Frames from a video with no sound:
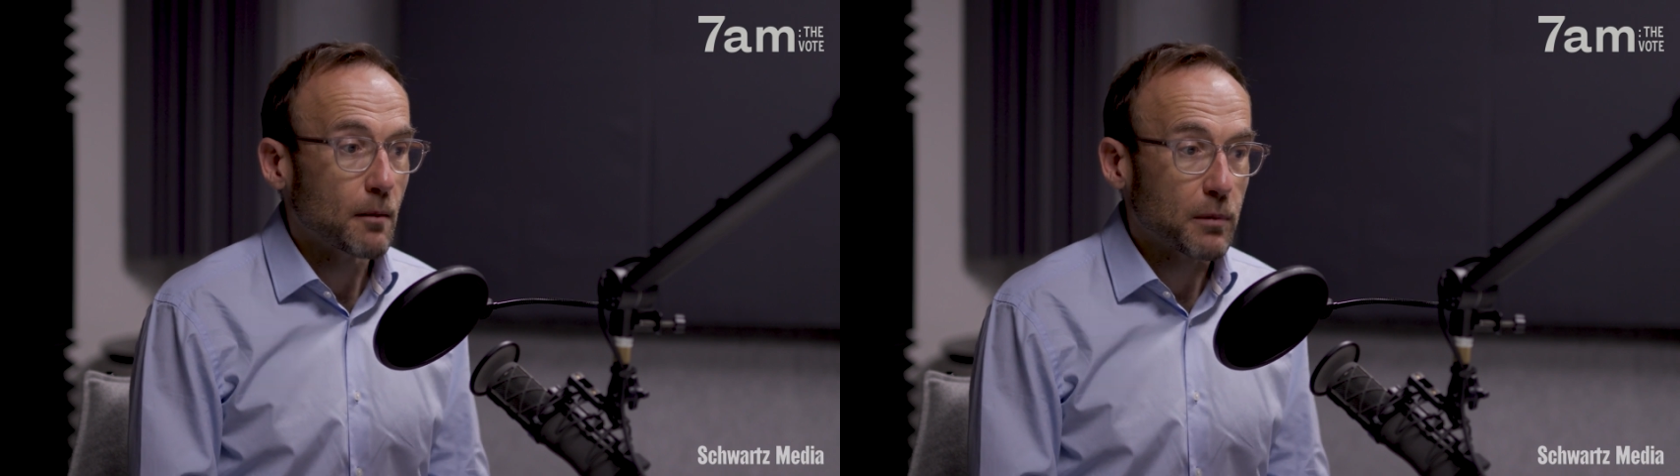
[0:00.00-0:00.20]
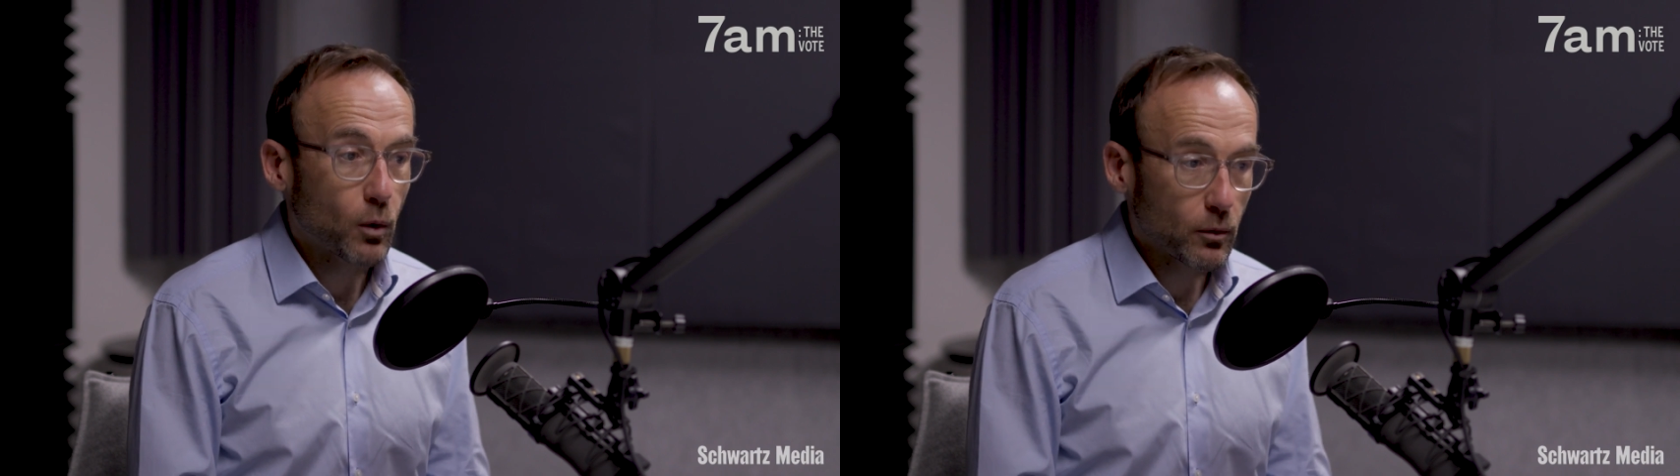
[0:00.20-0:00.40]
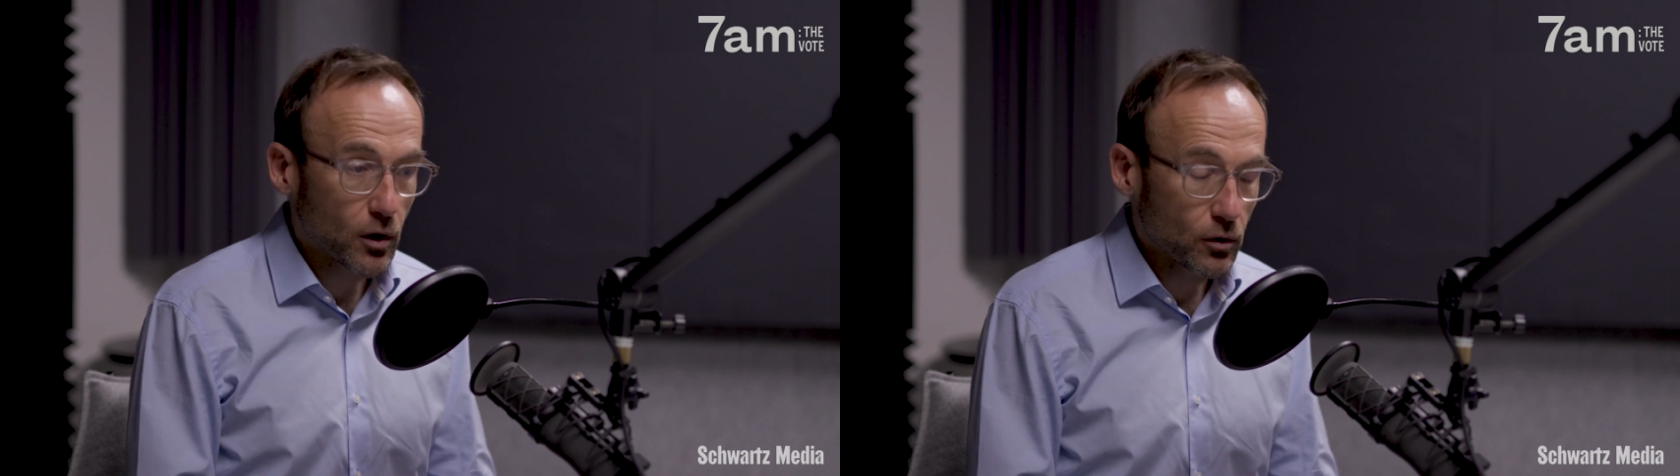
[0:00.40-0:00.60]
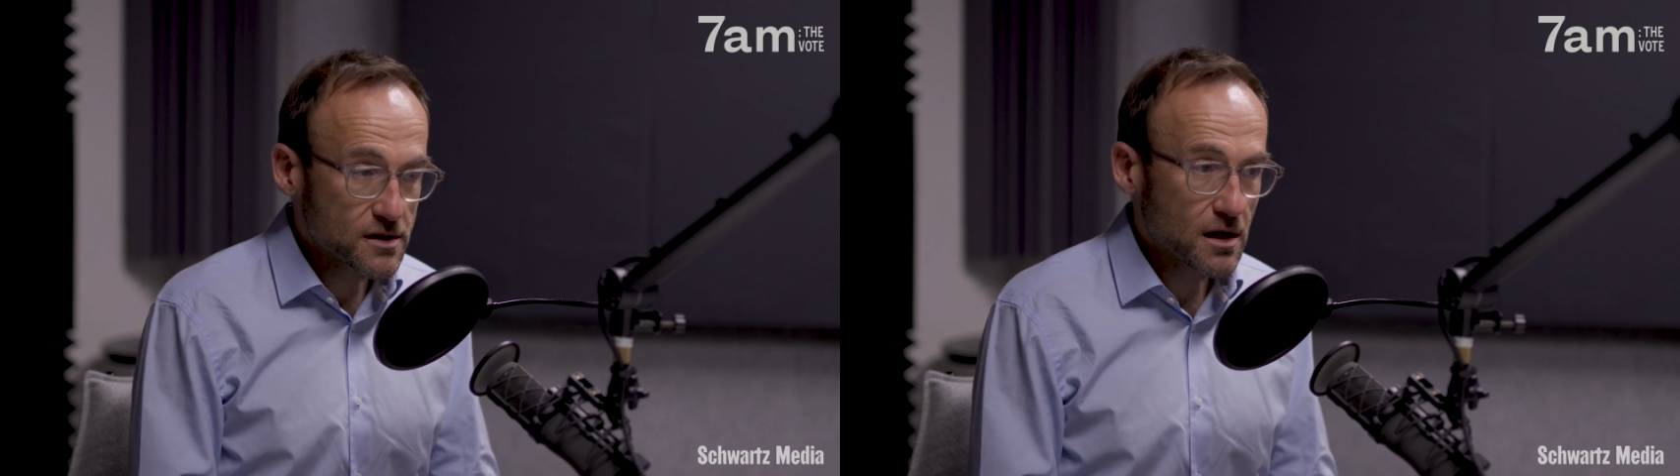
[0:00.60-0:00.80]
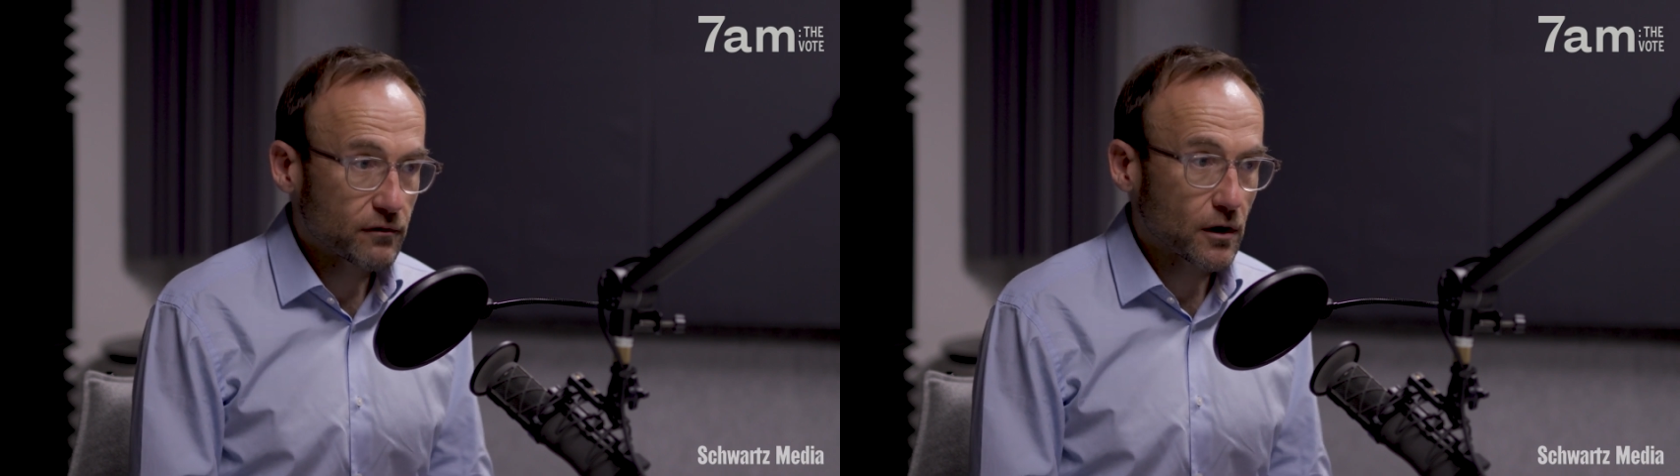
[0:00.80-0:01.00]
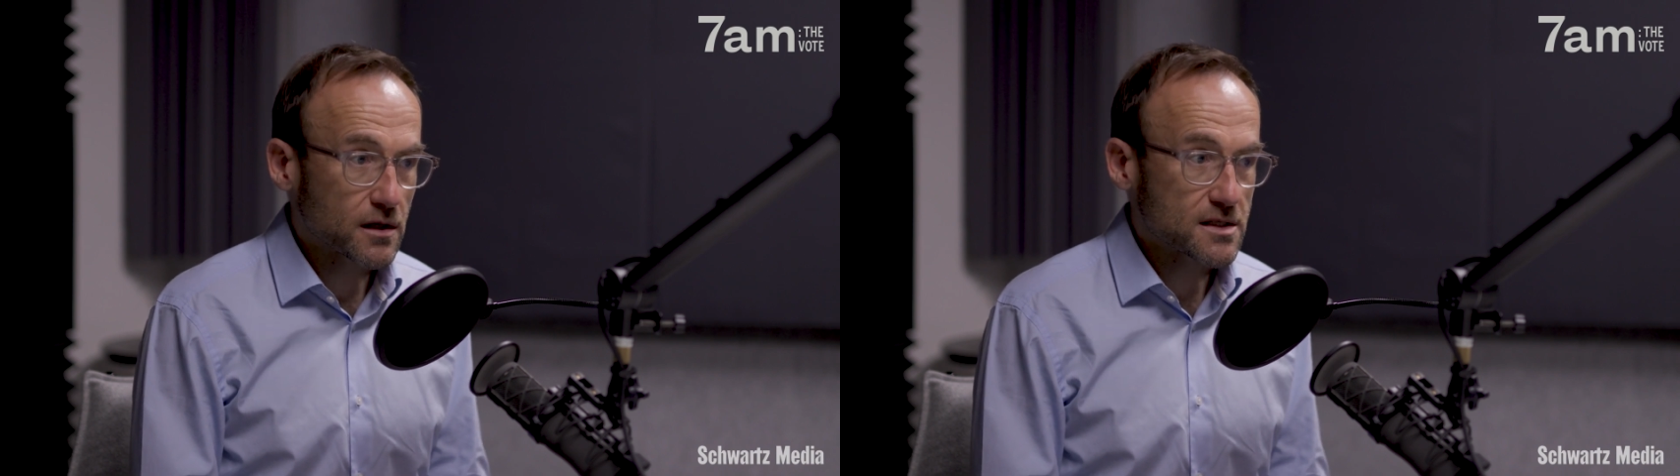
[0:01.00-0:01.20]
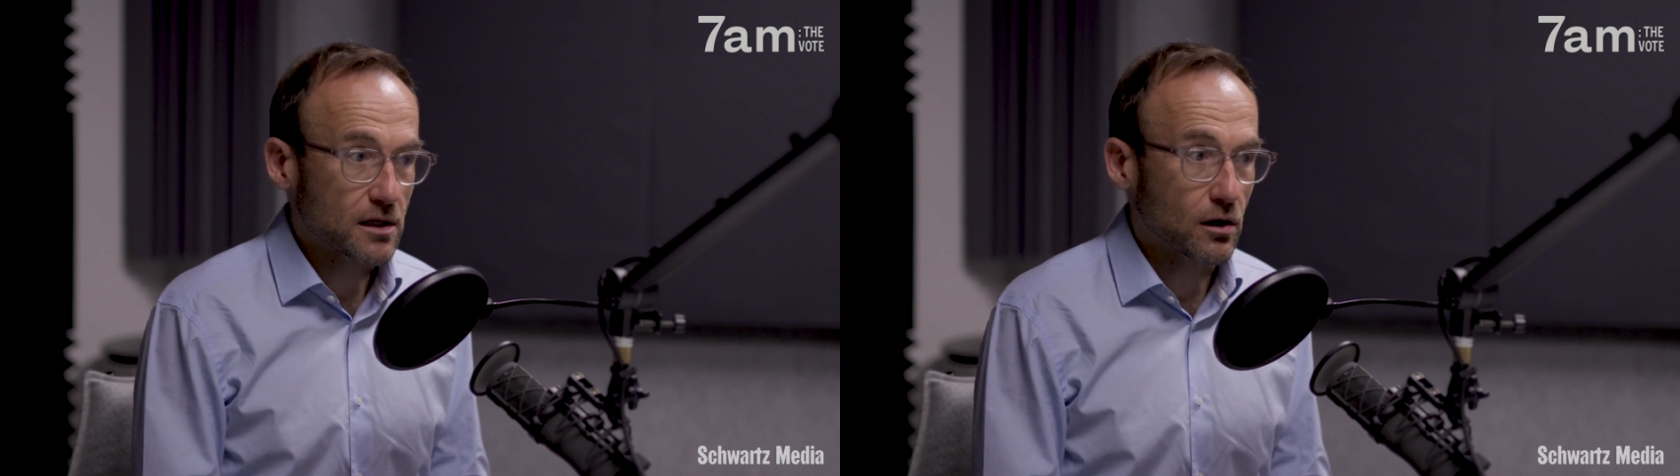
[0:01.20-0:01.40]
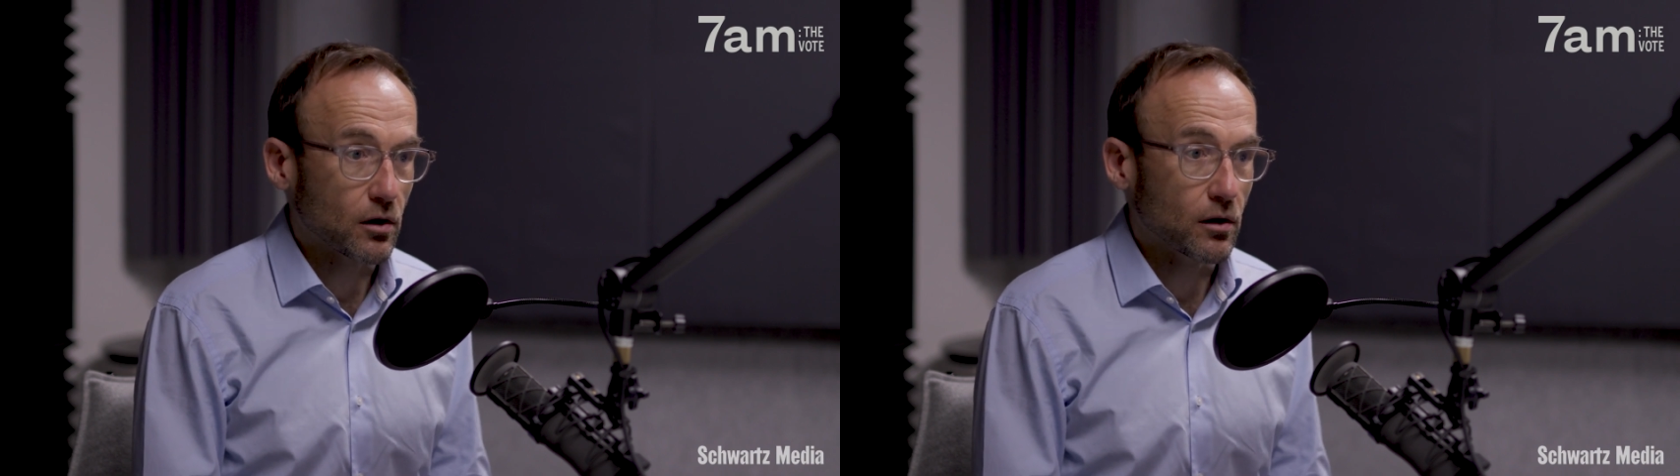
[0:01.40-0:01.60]
But what we're also
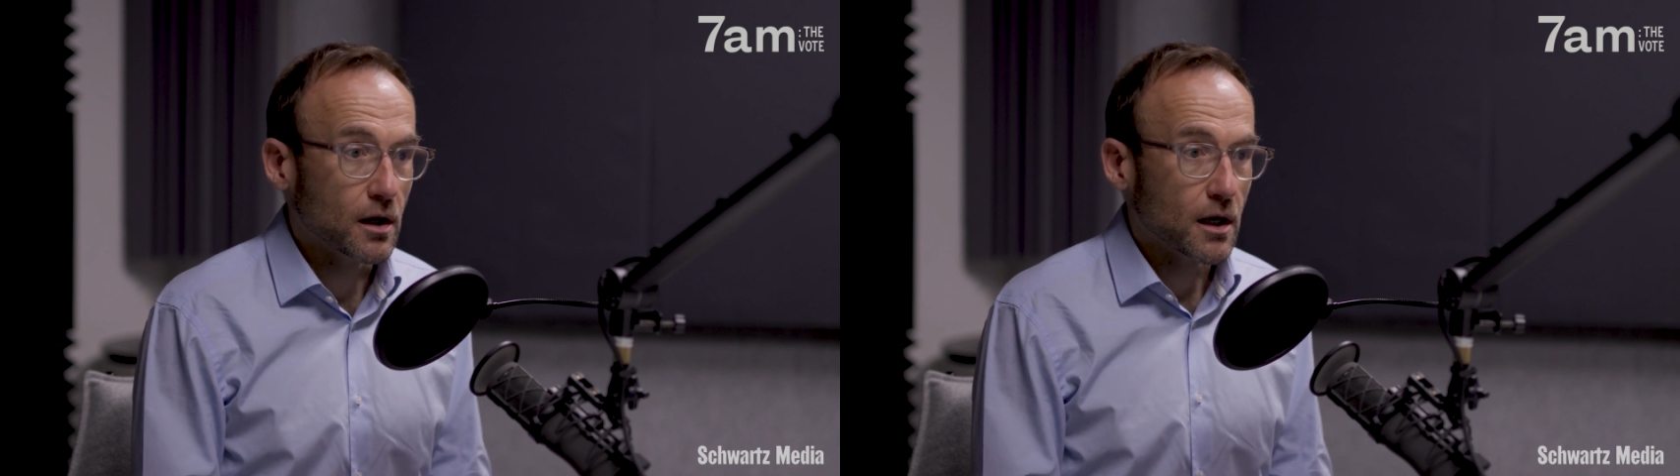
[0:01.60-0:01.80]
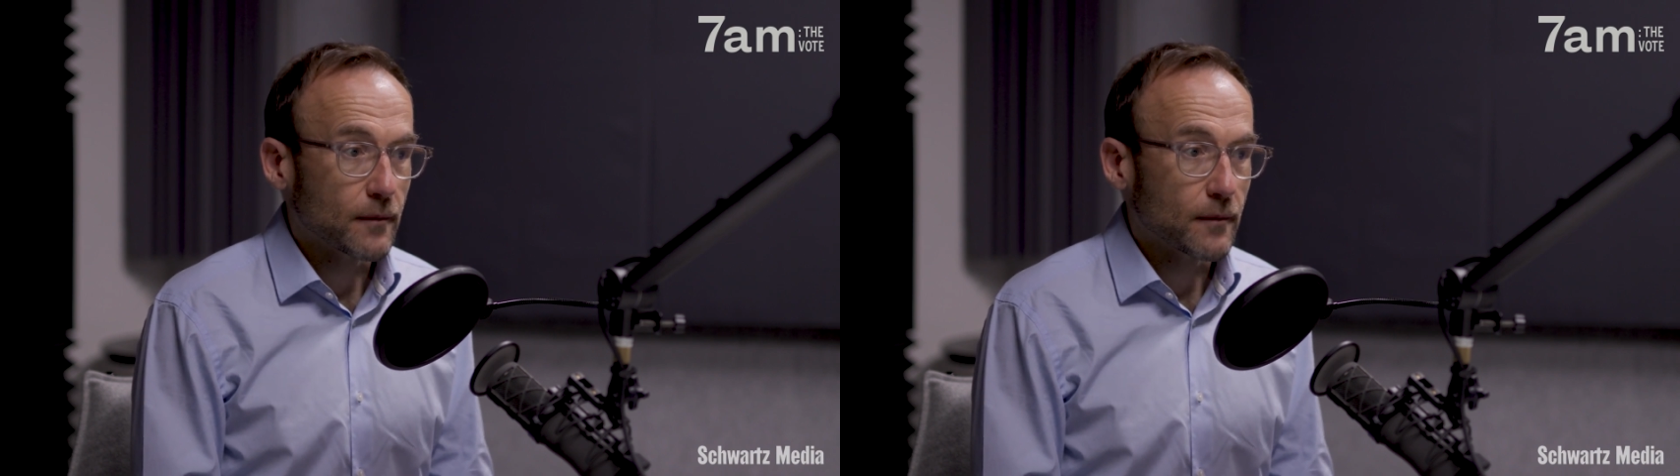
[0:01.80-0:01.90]
focusing on